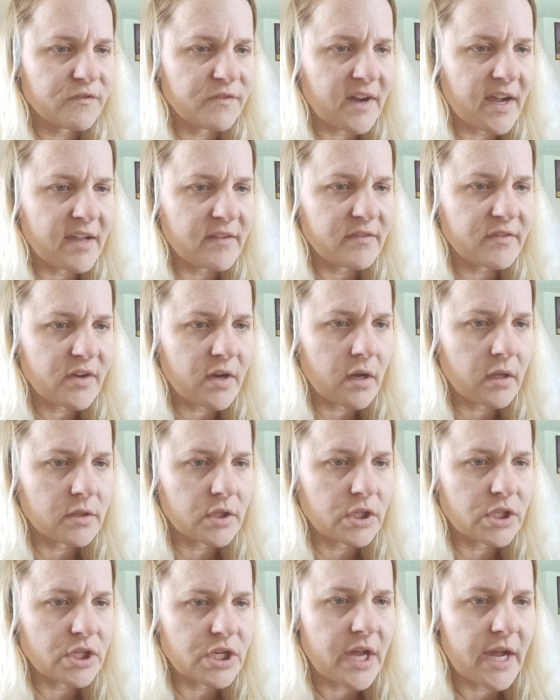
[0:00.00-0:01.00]

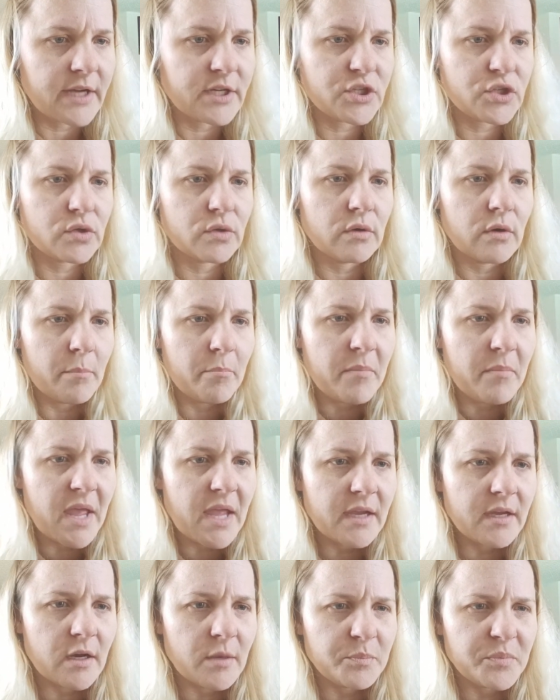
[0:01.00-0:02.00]
5-color natural
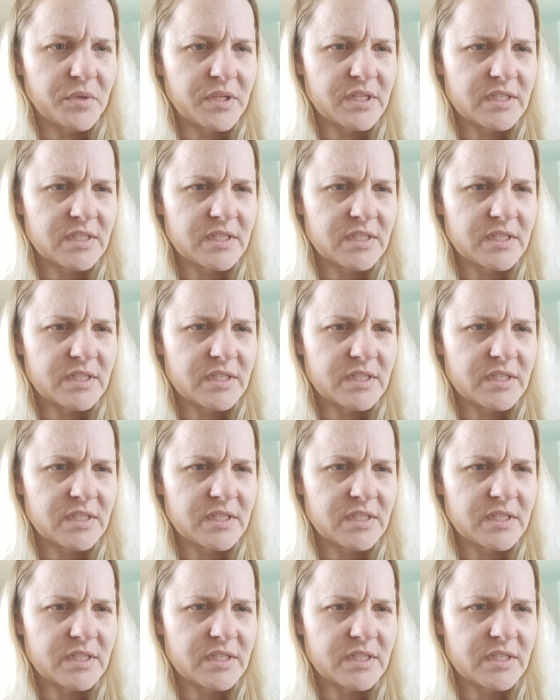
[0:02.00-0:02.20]
makeup